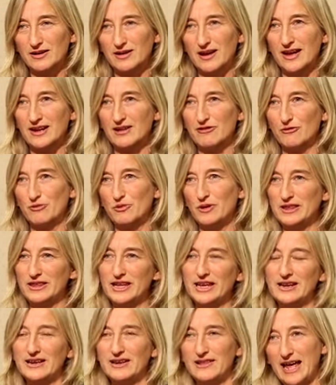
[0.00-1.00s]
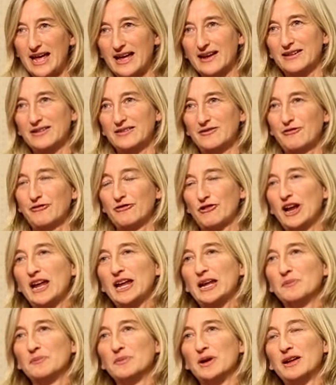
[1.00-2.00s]
kind of within that
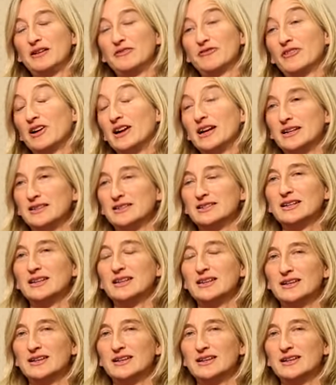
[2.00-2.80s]
frame and find